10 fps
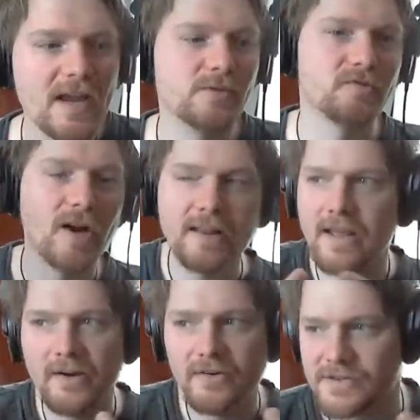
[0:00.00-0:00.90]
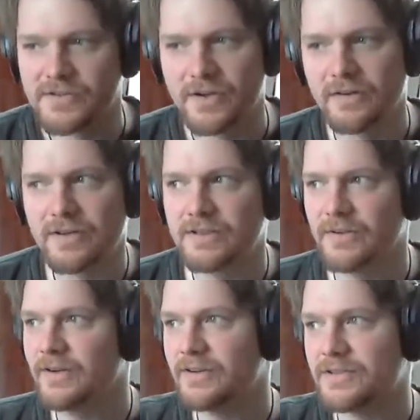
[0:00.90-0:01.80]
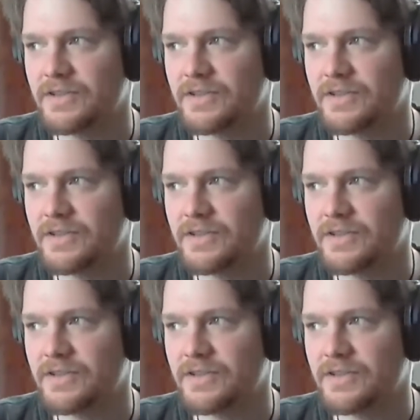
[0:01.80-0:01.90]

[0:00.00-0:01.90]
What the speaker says: He was right there on the server doing all this